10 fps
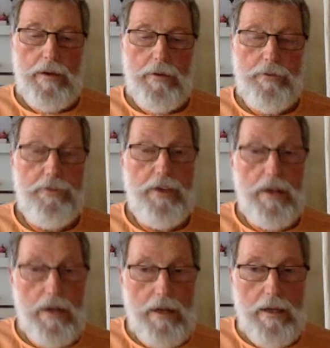
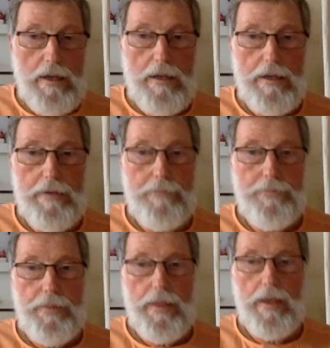feel
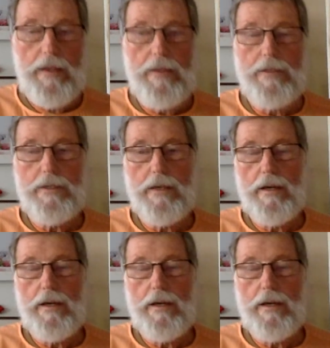this